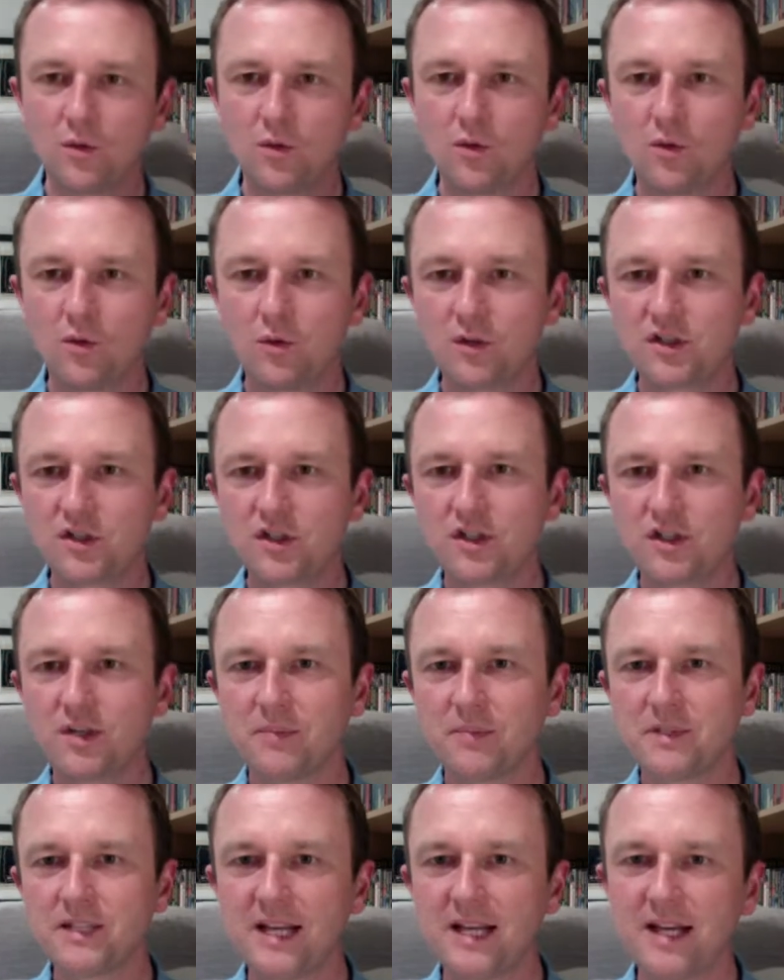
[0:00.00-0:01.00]
Question
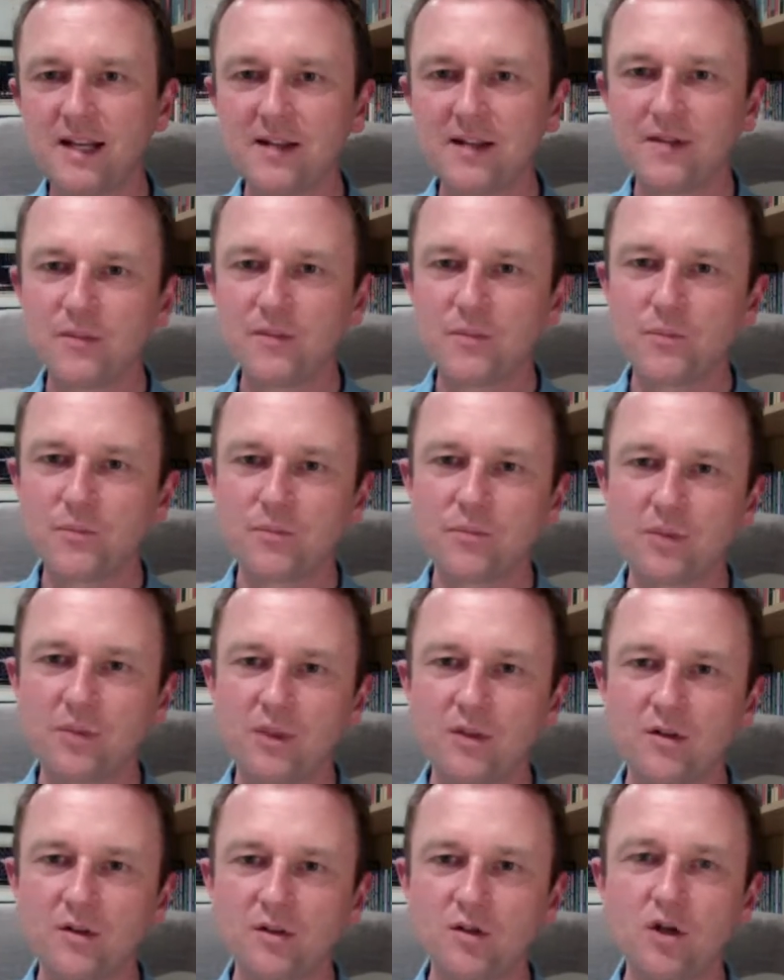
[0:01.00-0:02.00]
number 10.
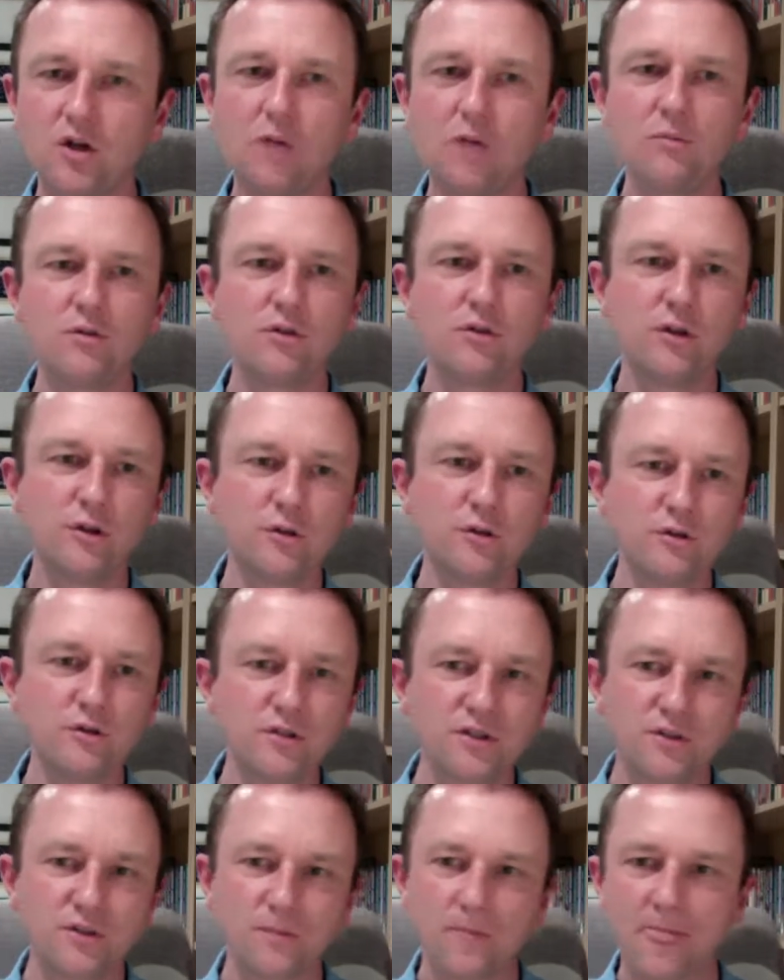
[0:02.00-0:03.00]
Tom
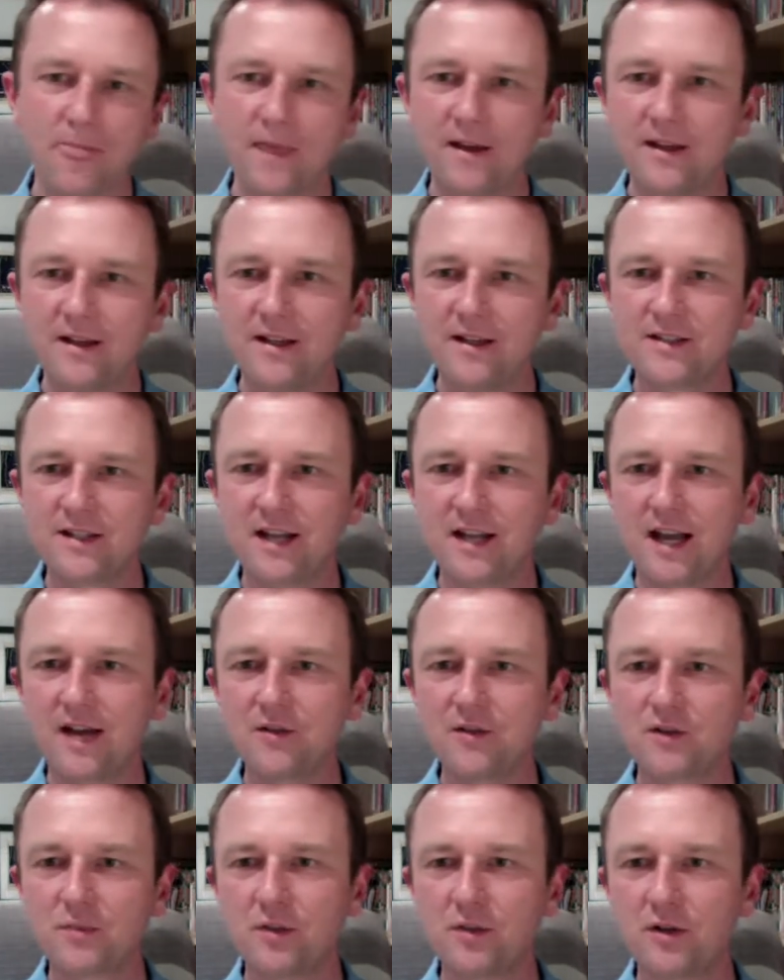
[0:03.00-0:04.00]
Cruise is an
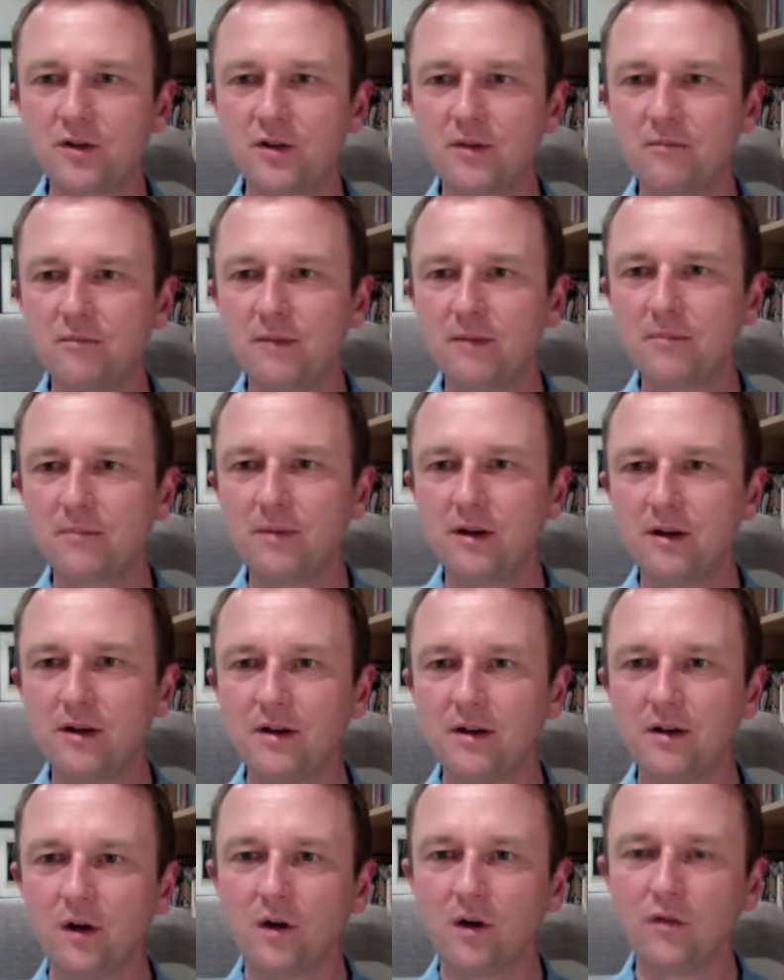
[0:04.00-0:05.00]
outspoken
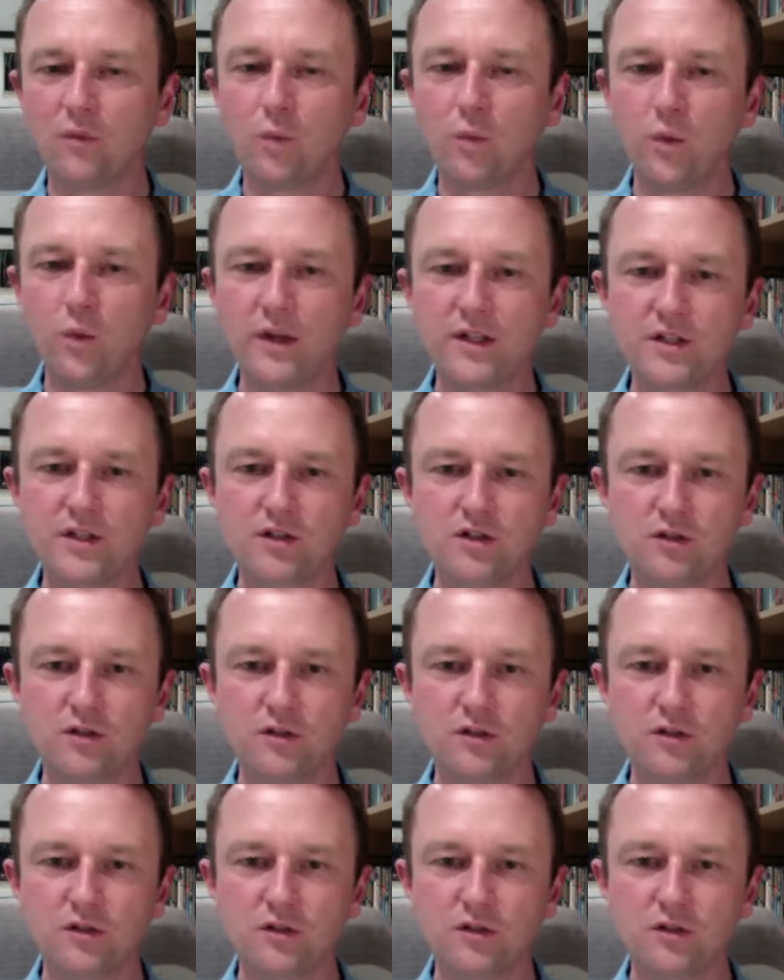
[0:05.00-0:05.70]
member of which